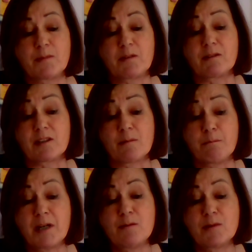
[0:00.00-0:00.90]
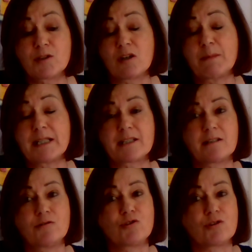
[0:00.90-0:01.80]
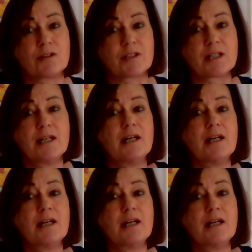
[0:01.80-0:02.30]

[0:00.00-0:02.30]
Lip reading: But at the moment, our best solutions